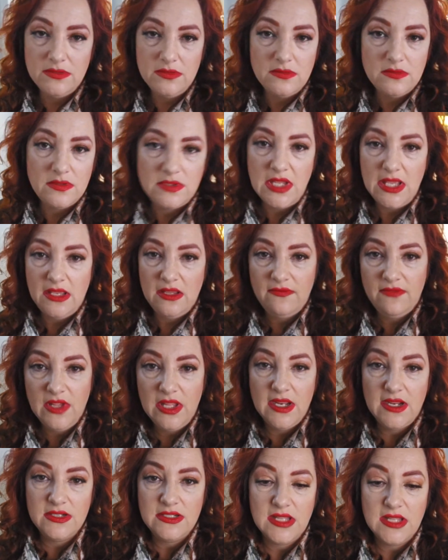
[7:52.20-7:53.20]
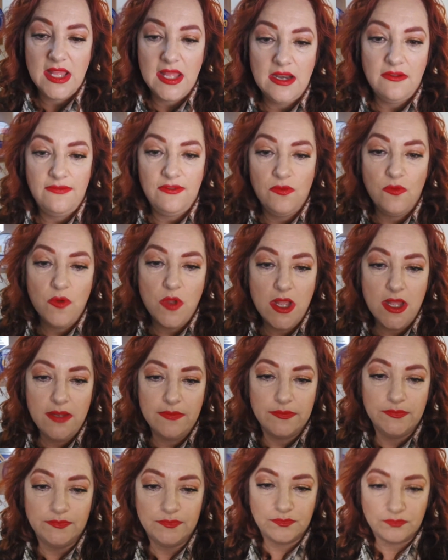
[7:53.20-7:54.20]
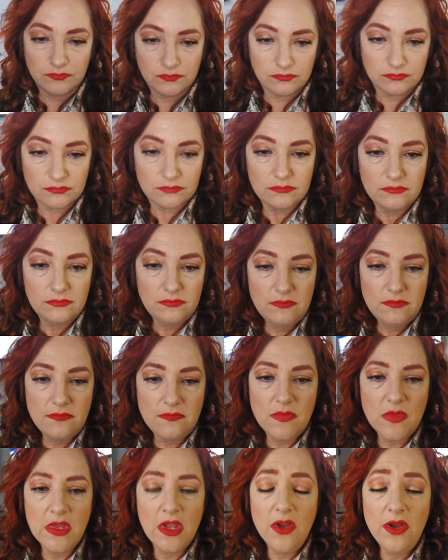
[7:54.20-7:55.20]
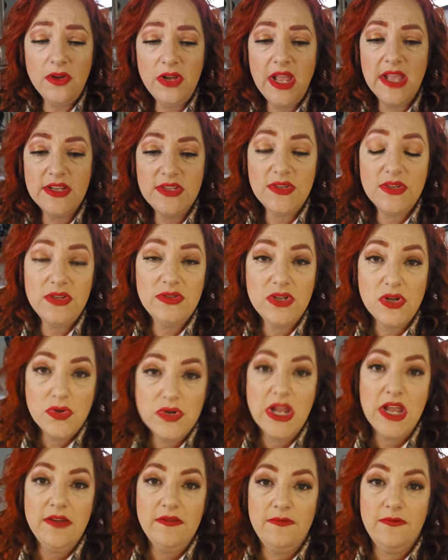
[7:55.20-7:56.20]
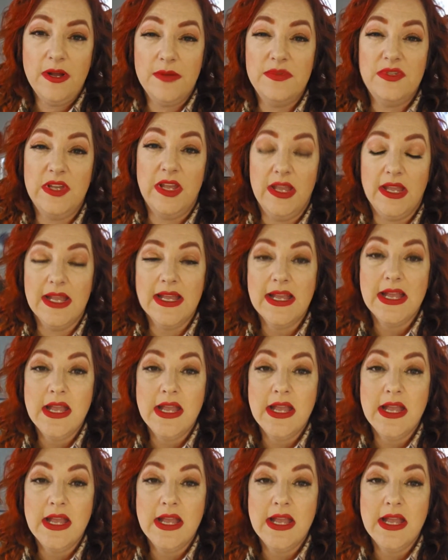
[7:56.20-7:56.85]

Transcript: take advantage of that if you want. Okay, so you don't have a website.